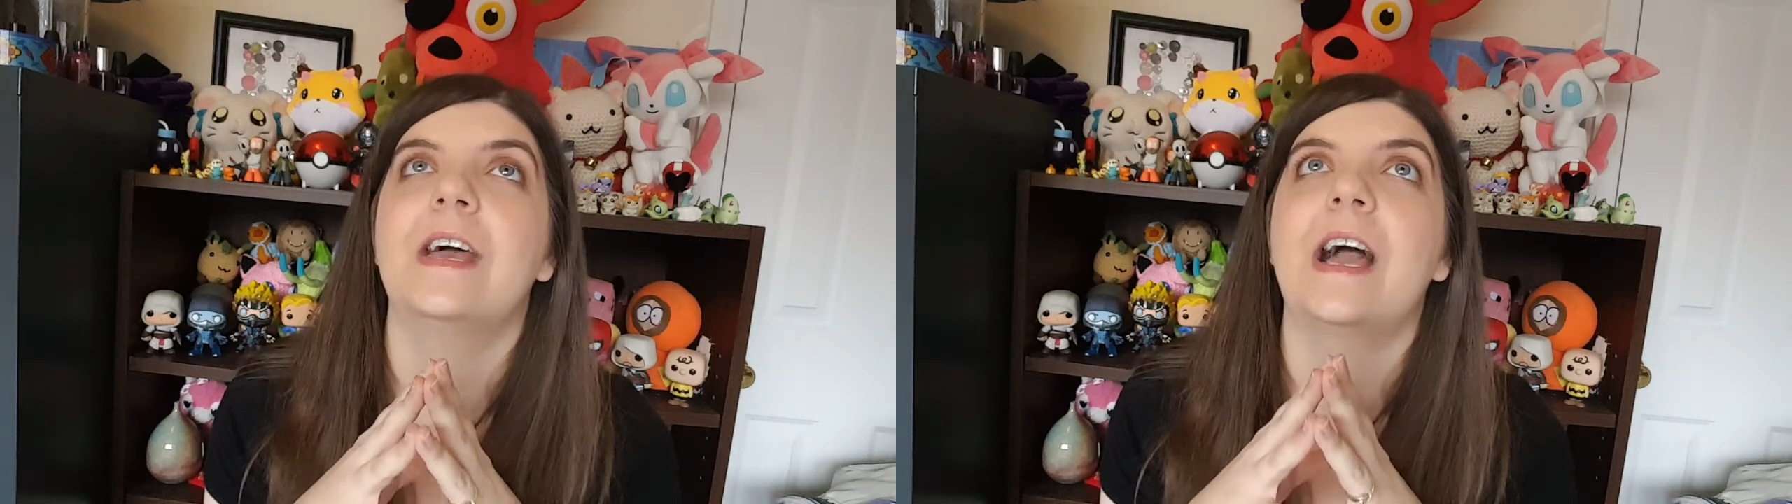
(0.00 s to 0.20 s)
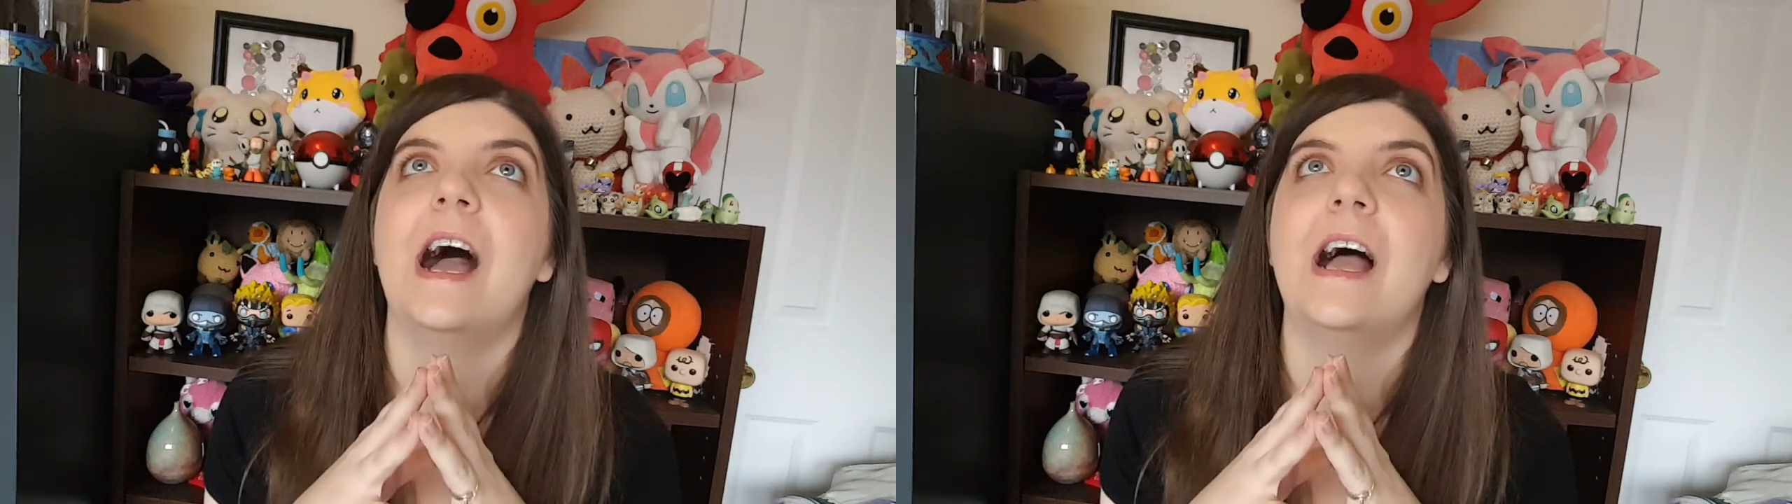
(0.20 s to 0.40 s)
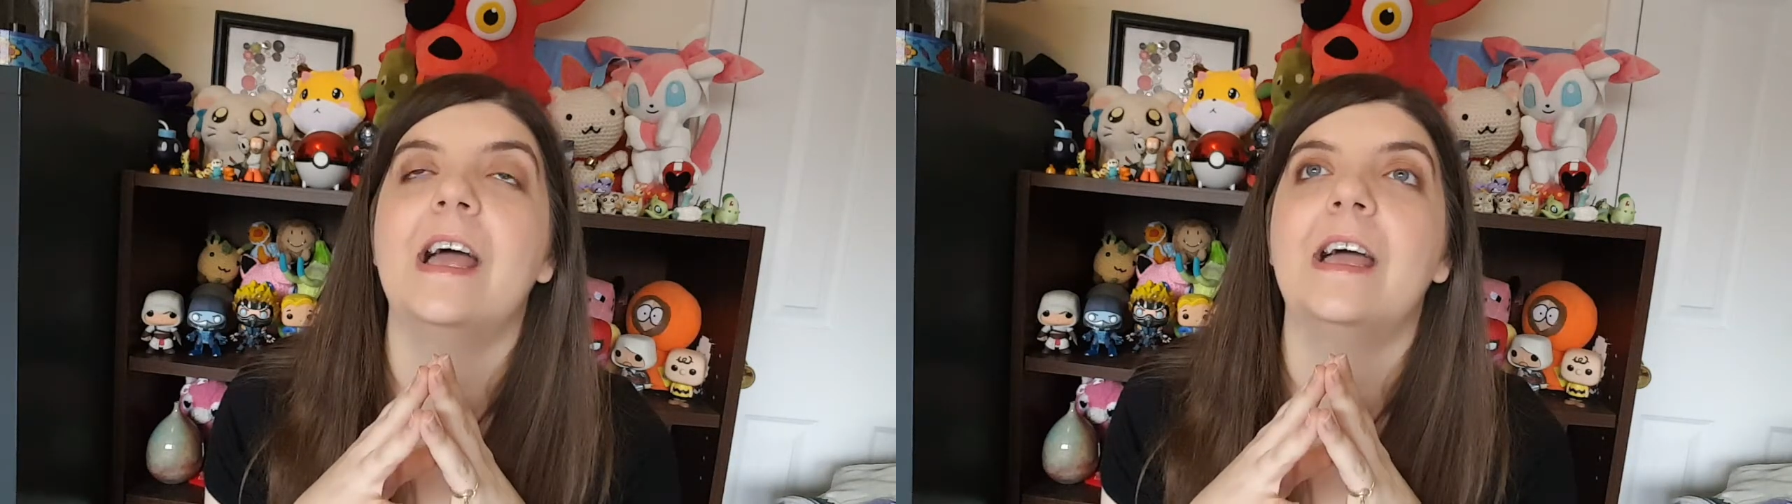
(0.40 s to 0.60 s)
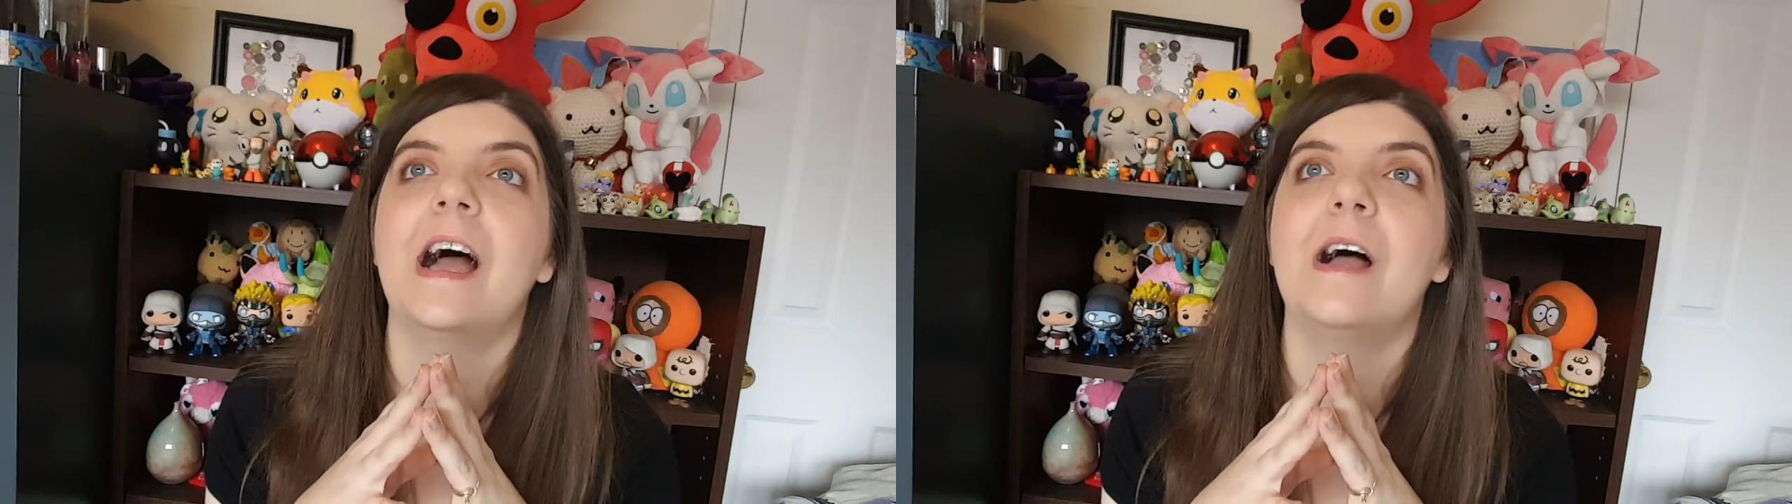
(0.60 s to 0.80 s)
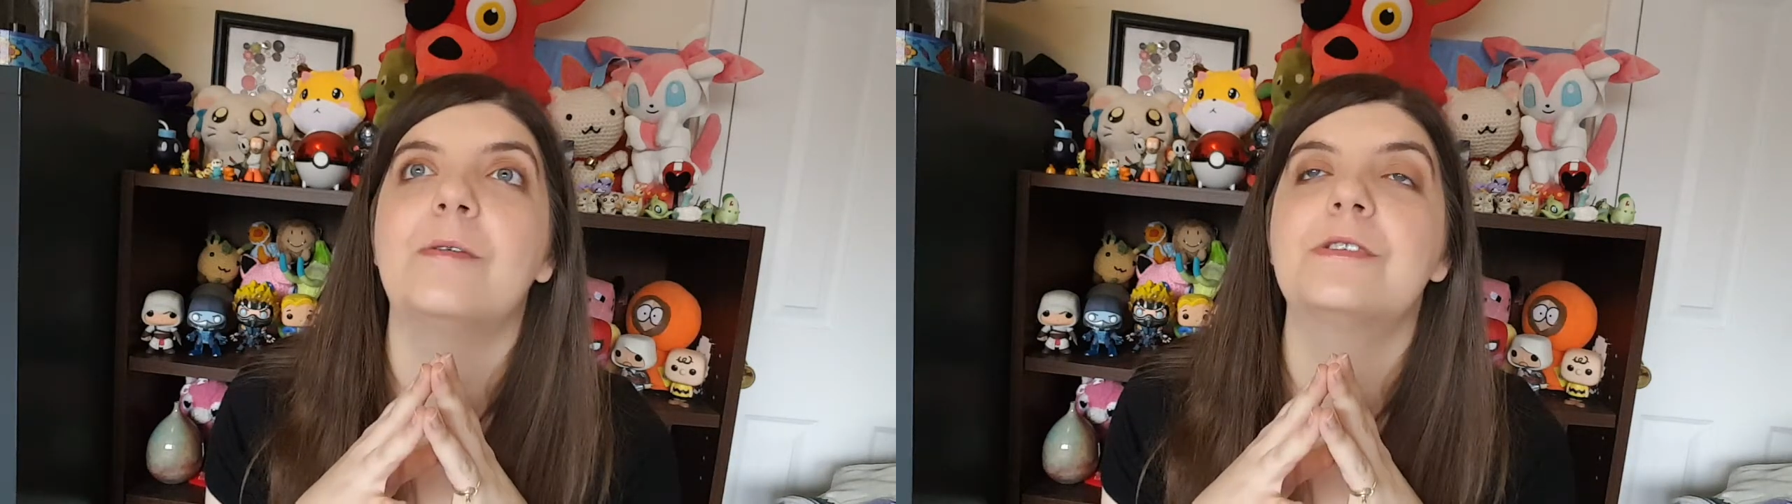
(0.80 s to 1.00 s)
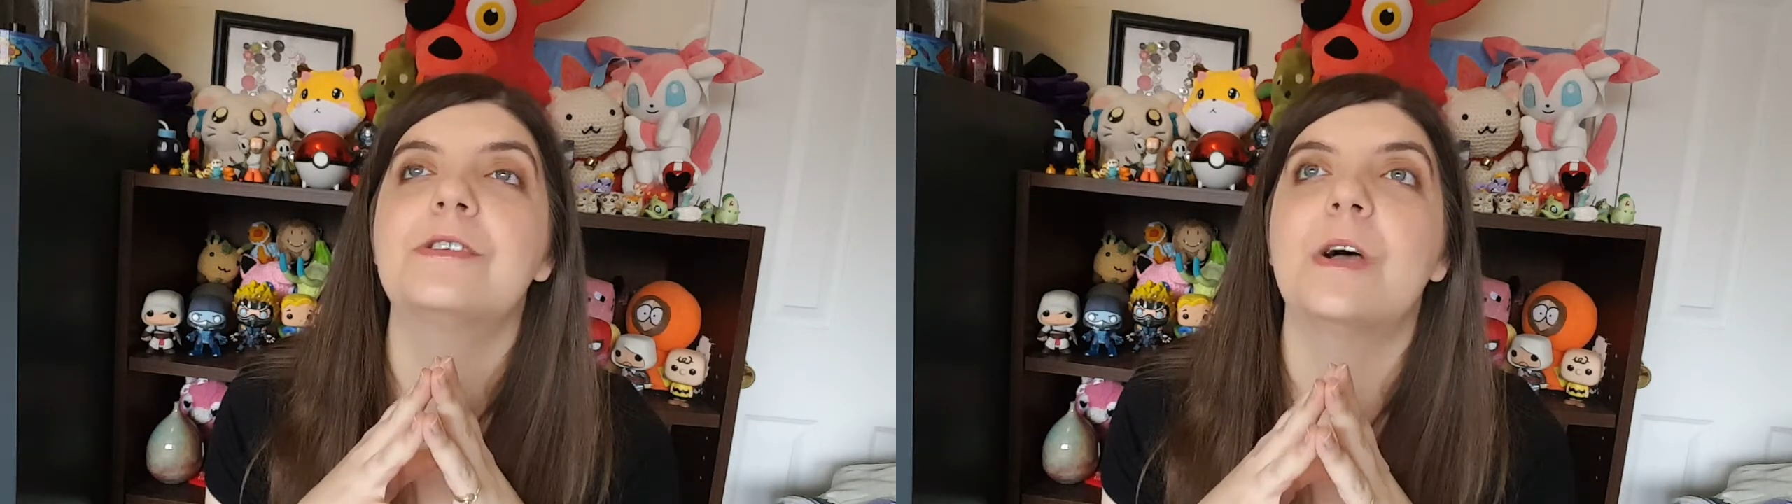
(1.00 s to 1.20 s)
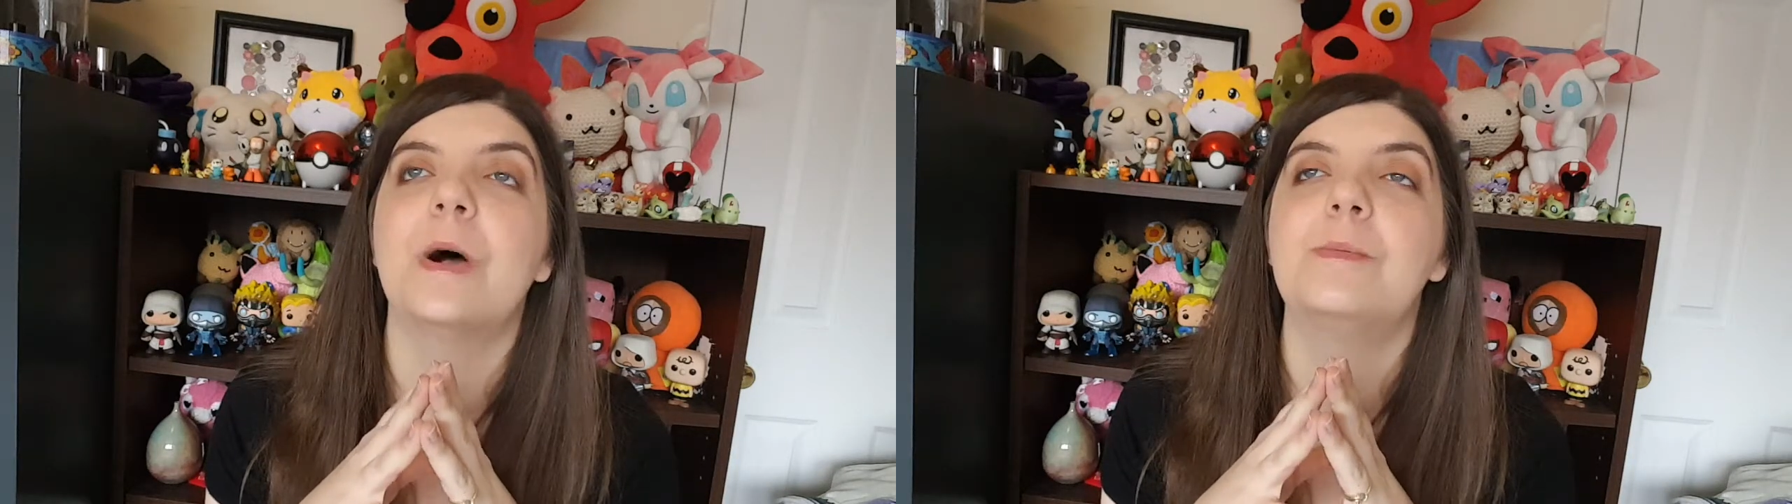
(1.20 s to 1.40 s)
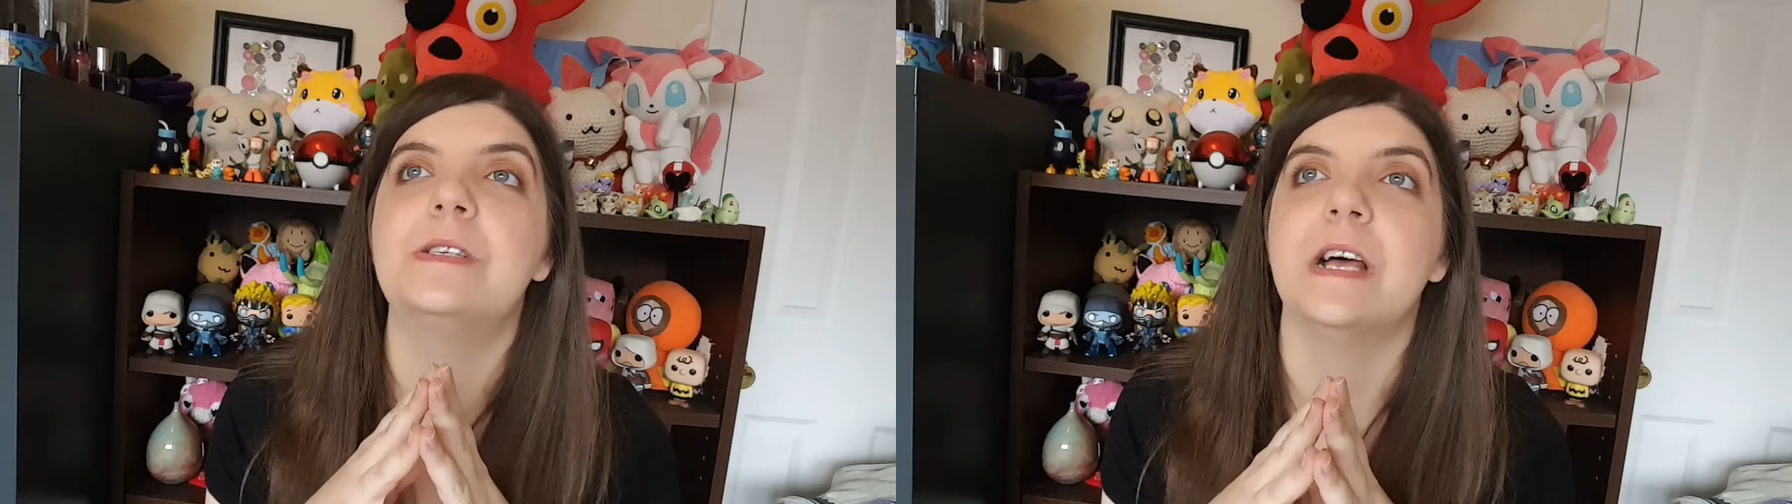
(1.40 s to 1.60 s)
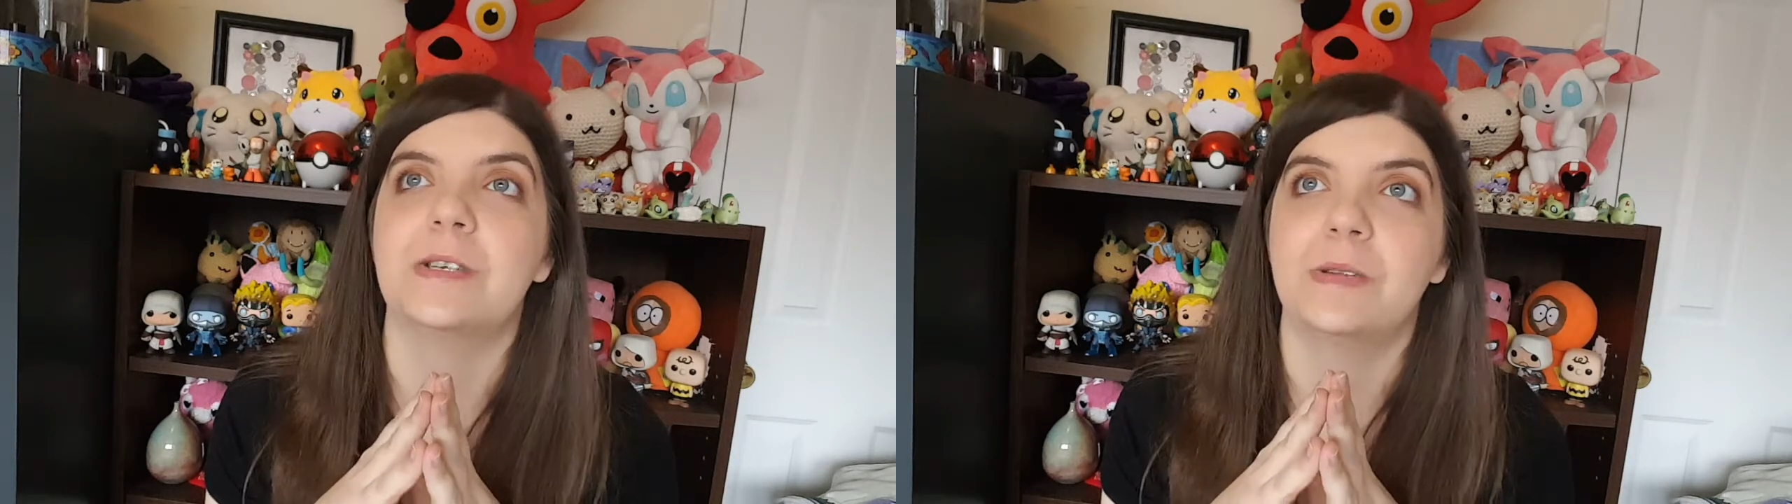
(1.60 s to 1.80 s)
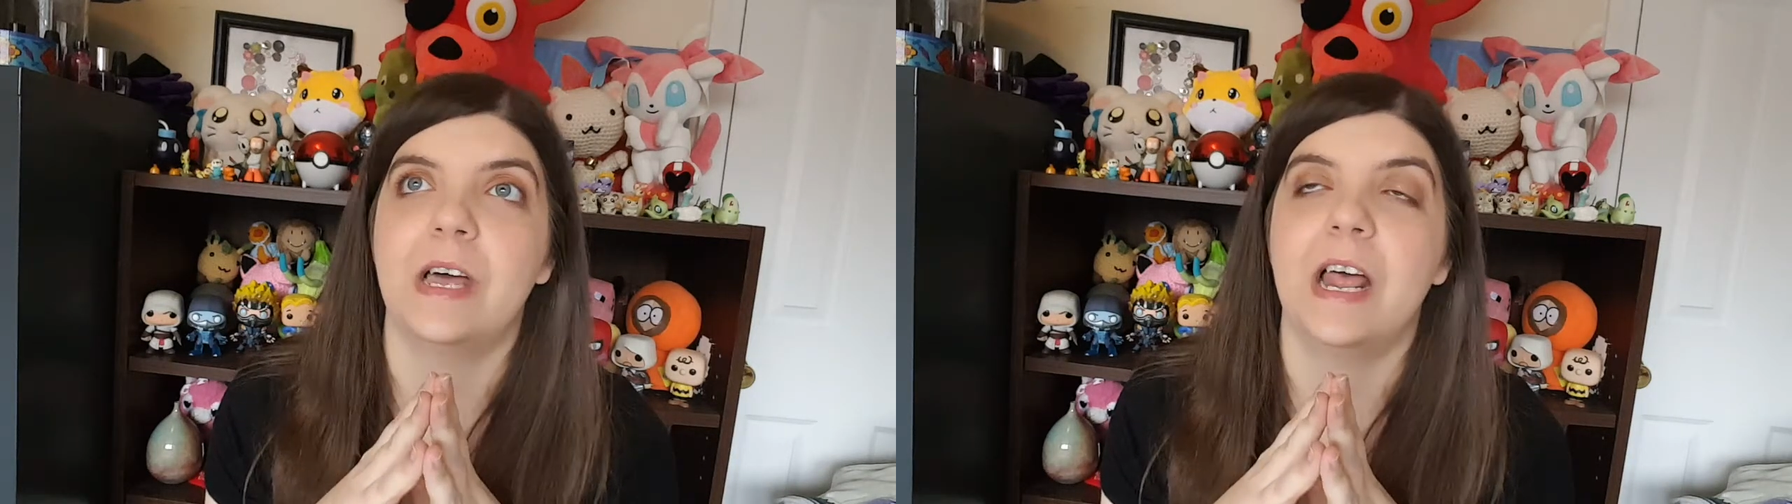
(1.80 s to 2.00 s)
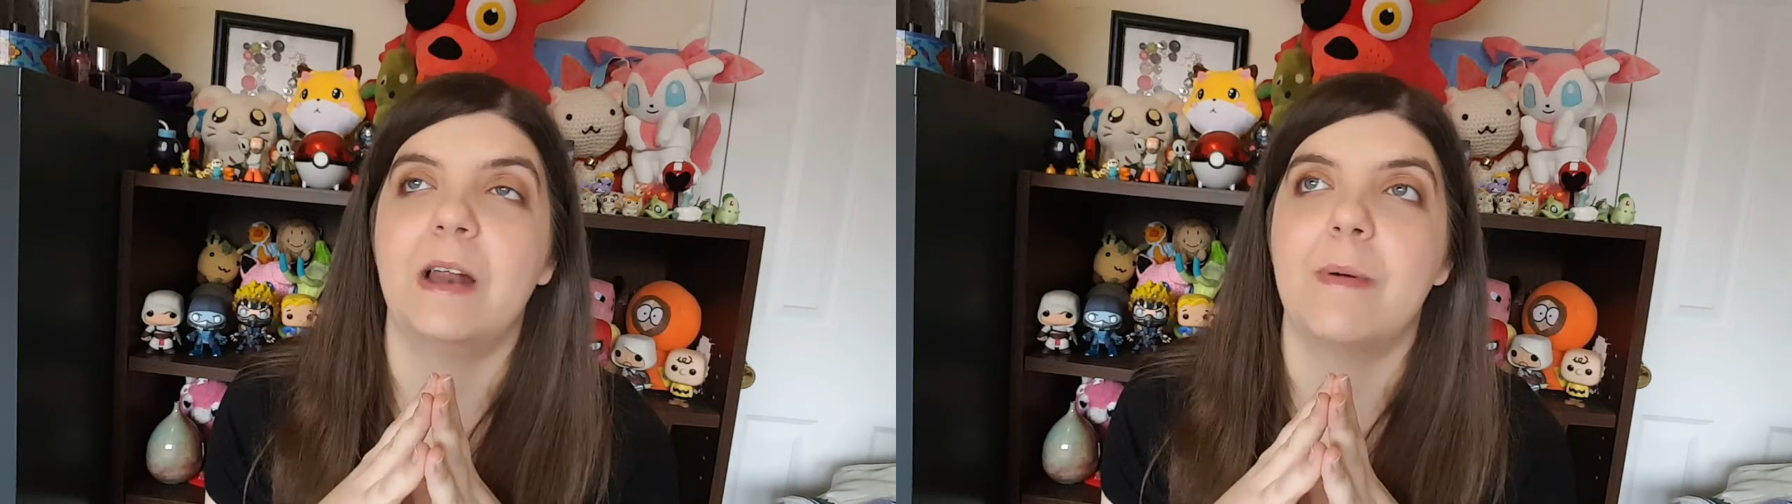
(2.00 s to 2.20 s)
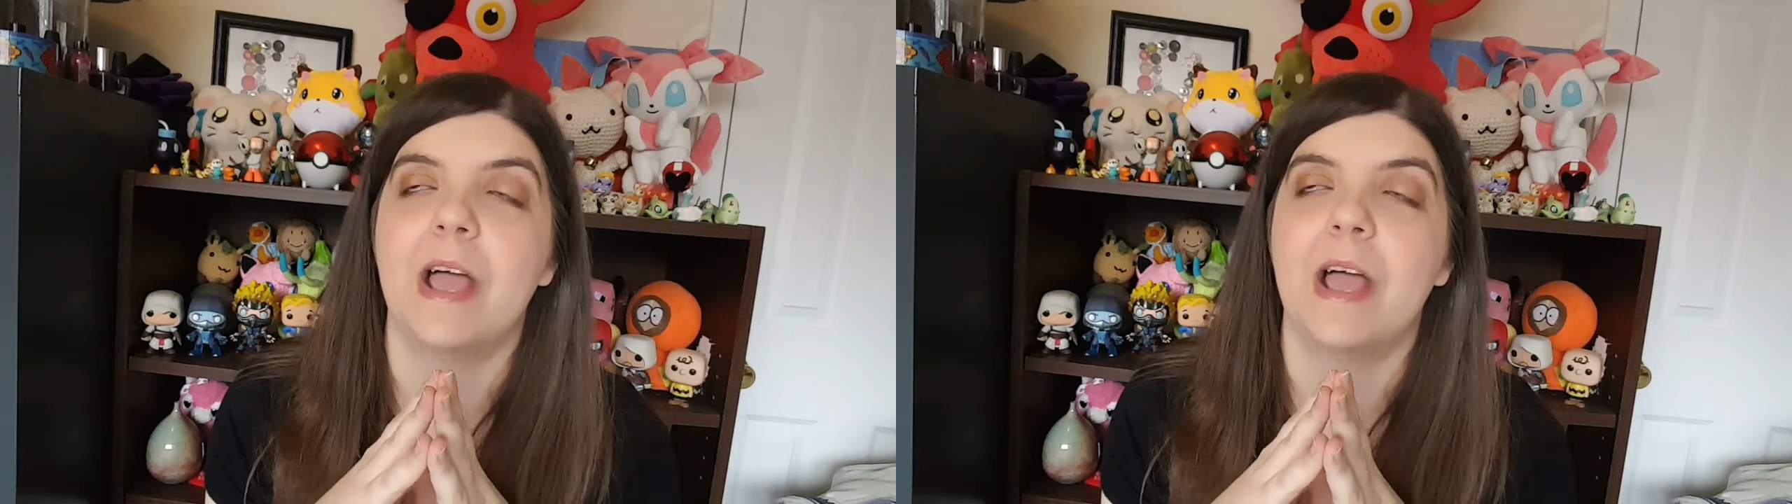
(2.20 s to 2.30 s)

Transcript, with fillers: Like I was so obsessed with that anime.